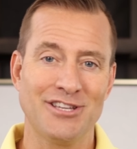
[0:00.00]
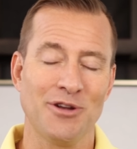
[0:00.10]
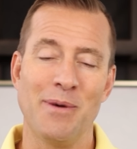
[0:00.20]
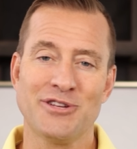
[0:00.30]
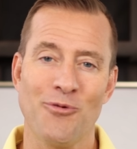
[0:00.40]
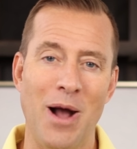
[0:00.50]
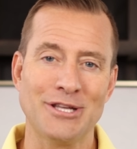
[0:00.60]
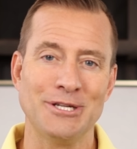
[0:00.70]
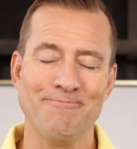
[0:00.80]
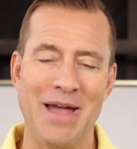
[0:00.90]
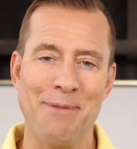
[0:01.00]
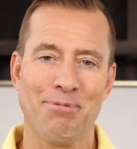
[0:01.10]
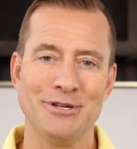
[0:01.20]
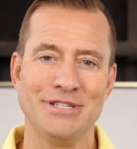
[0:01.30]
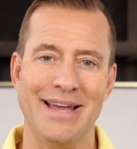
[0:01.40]
Thanks so much for watching. I
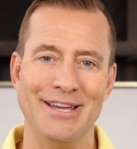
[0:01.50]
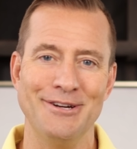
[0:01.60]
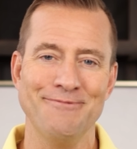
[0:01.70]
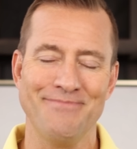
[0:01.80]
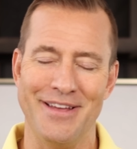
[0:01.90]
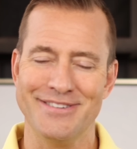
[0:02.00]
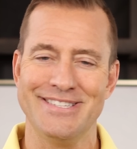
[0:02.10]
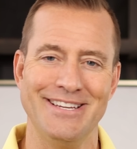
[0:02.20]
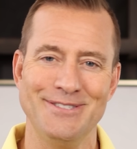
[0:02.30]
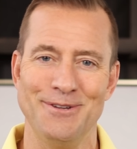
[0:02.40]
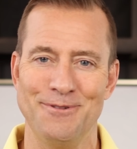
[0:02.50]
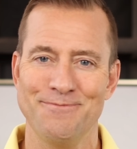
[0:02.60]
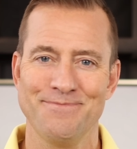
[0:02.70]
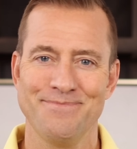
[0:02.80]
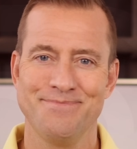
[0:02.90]
appreciate you. I'll see you soon.